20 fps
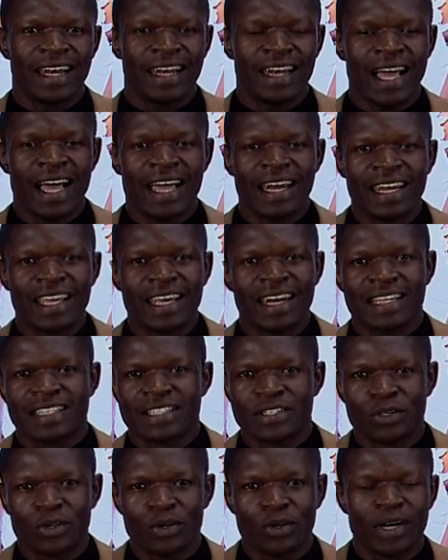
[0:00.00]
Let us
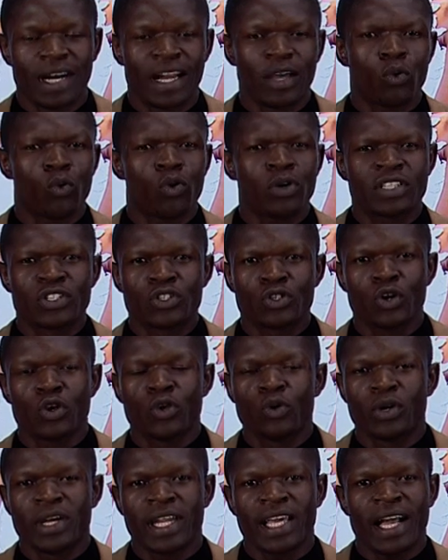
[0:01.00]
know, like, what's so
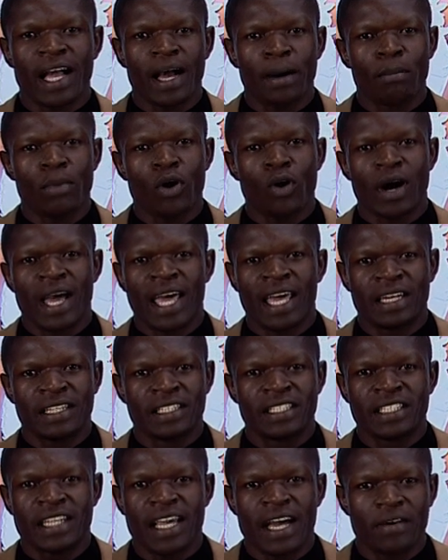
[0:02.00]
unique about
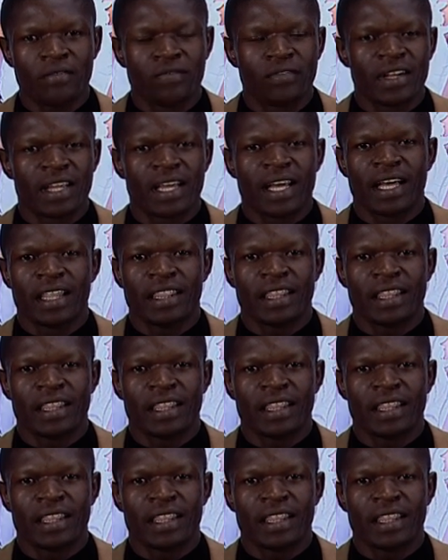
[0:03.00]
LG Africa